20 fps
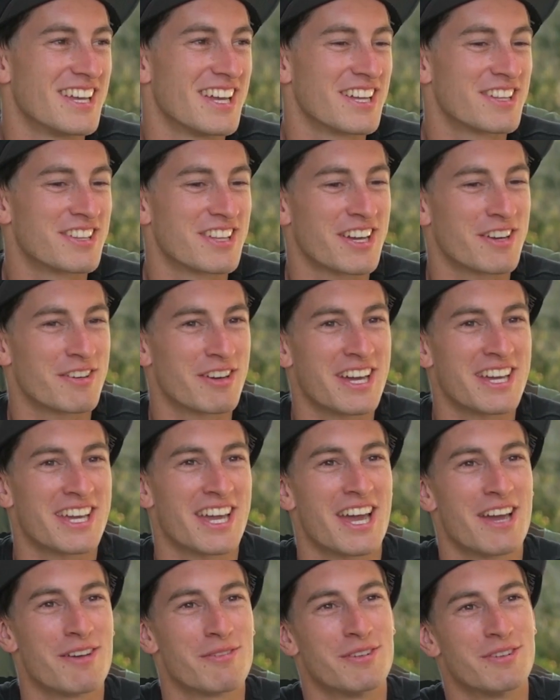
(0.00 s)
it's like,
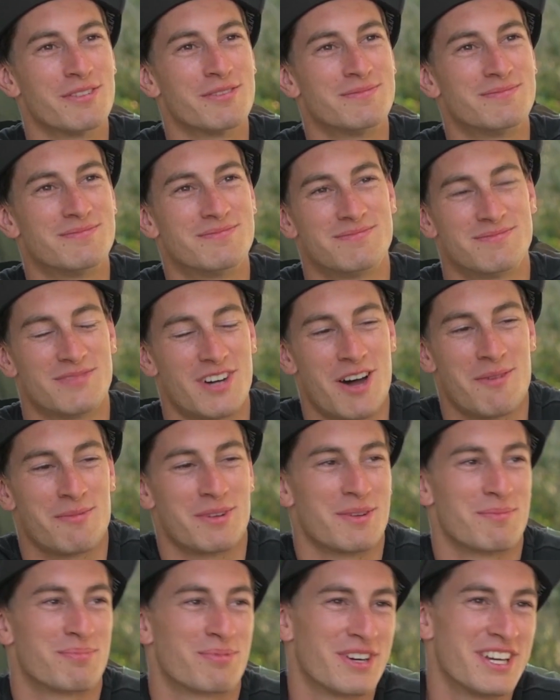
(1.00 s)
okay, well, I'm an
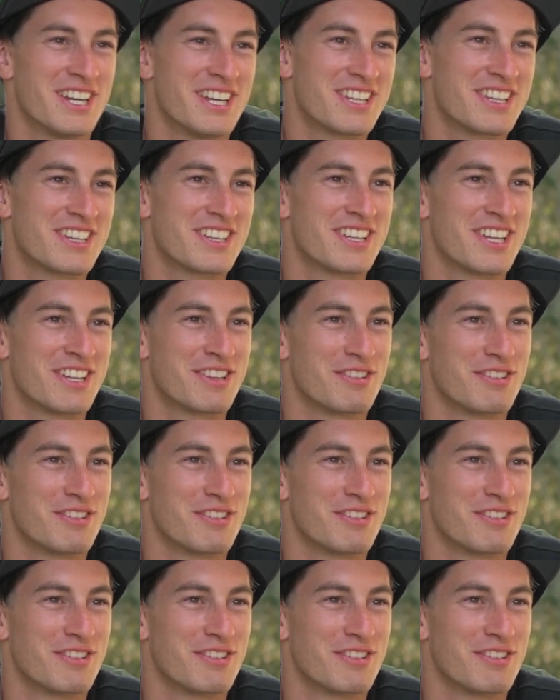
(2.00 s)
apprentice. This